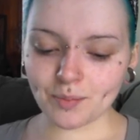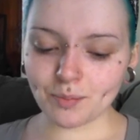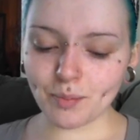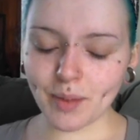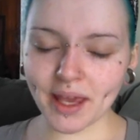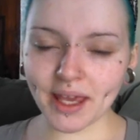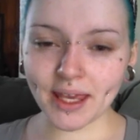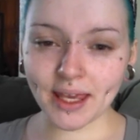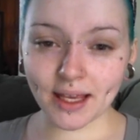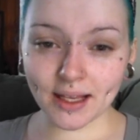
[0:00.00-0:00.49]

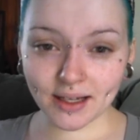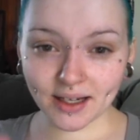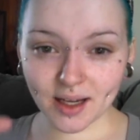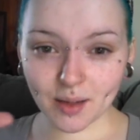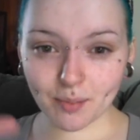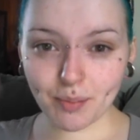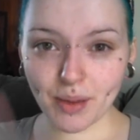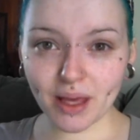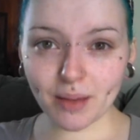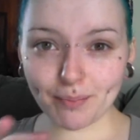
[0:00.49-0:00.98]
Making
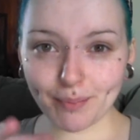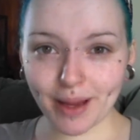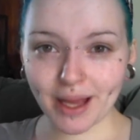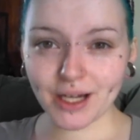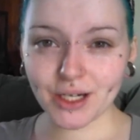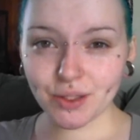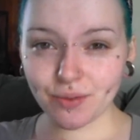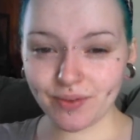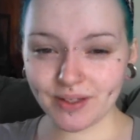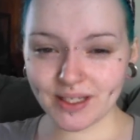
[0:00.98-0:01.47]
like a big
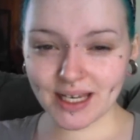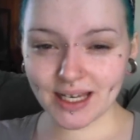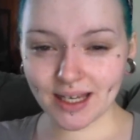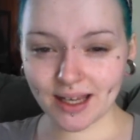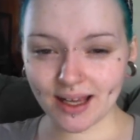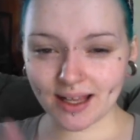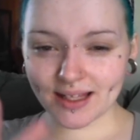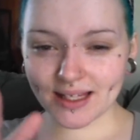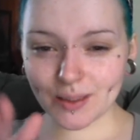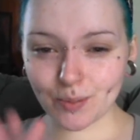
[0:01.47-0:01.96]
batch for dinner
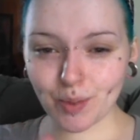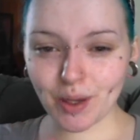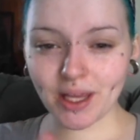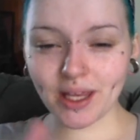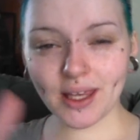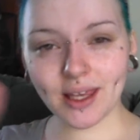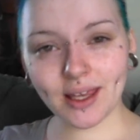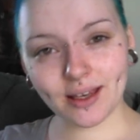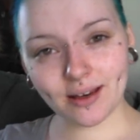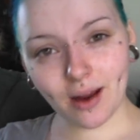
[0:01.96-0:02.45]
and
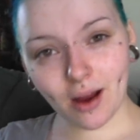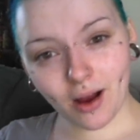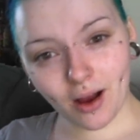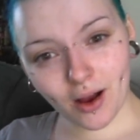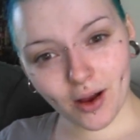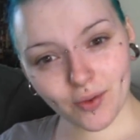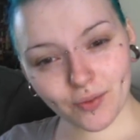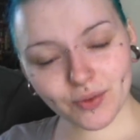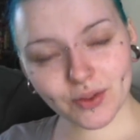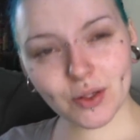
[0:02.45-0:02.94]
splitting it in
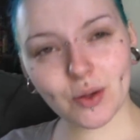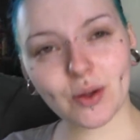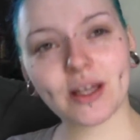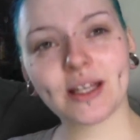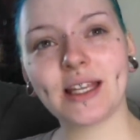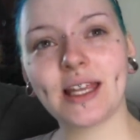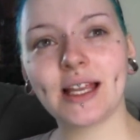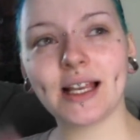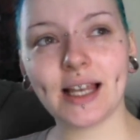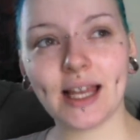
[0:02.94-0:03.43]
half so I
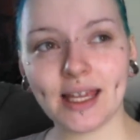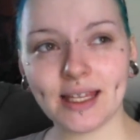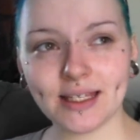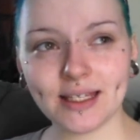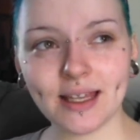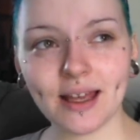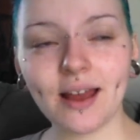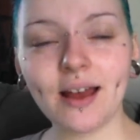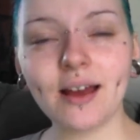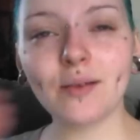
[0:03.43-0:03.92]
could eat
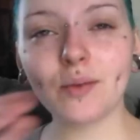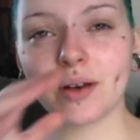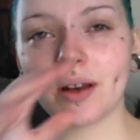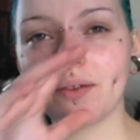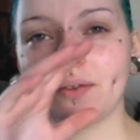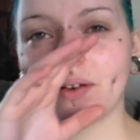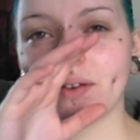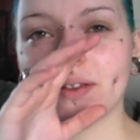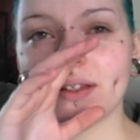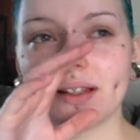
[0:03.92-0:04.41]
later when
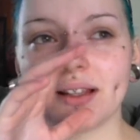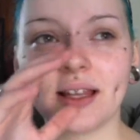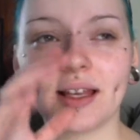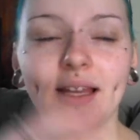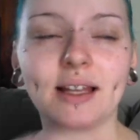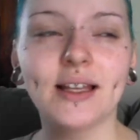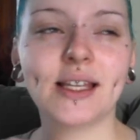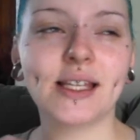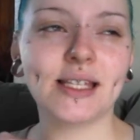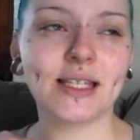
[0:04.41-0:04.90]
I felt
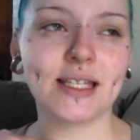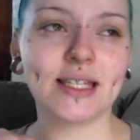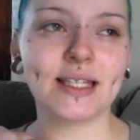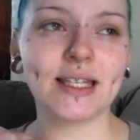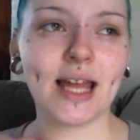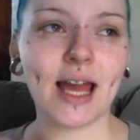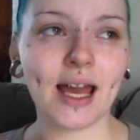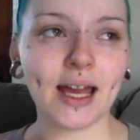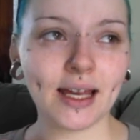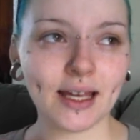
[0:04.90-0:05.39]
like I needed a
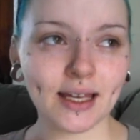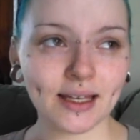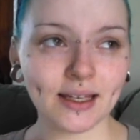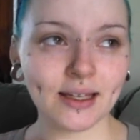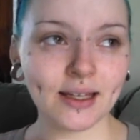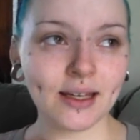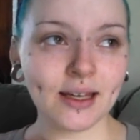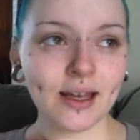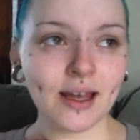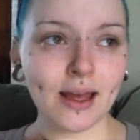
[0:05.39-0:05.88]
snack.
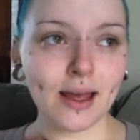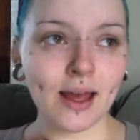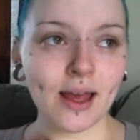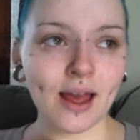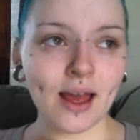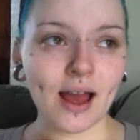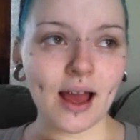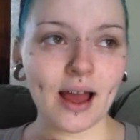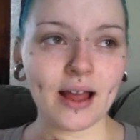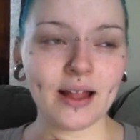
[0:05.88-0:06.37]

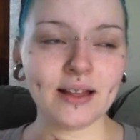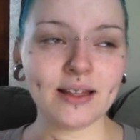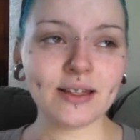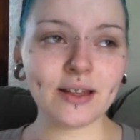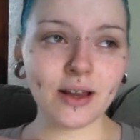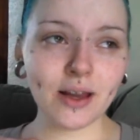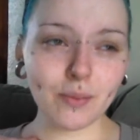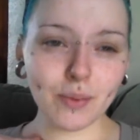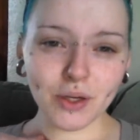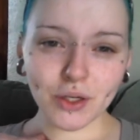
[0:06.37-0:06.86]
And
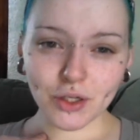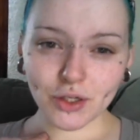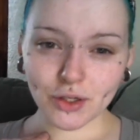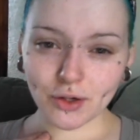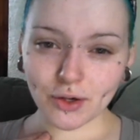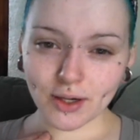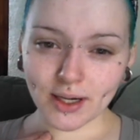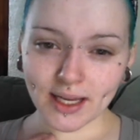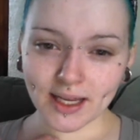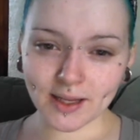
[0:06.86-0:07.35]
slowly but
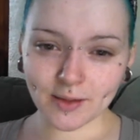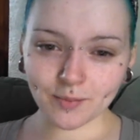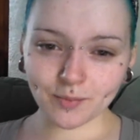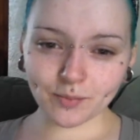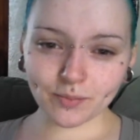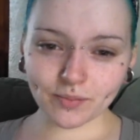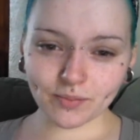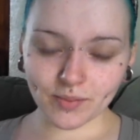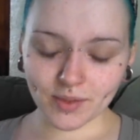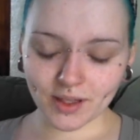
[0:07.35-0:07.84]
surely,
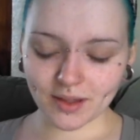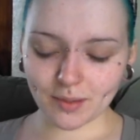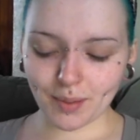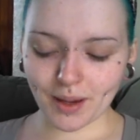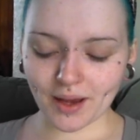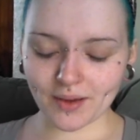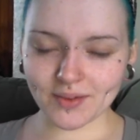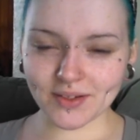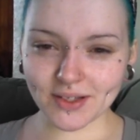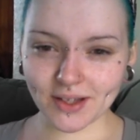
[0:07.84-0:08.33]
the
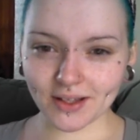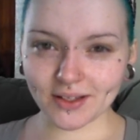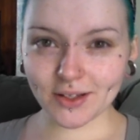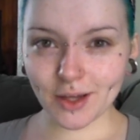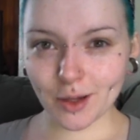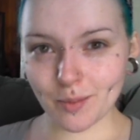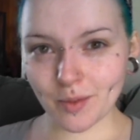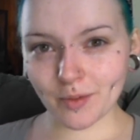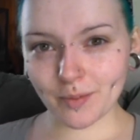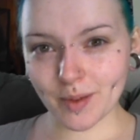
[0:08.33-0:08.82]
pounds started to
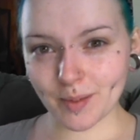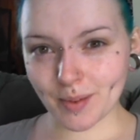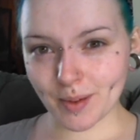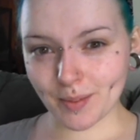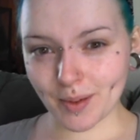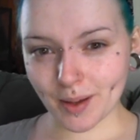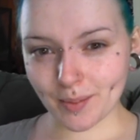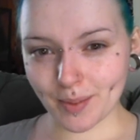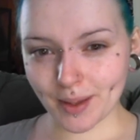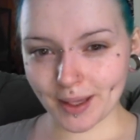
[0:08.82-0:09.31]
come off me
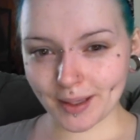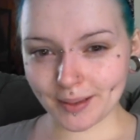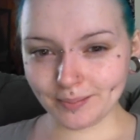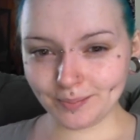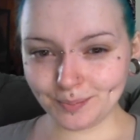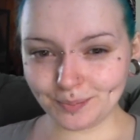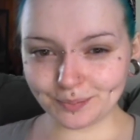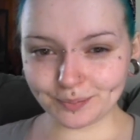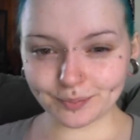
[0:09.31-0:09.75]
bit by bit.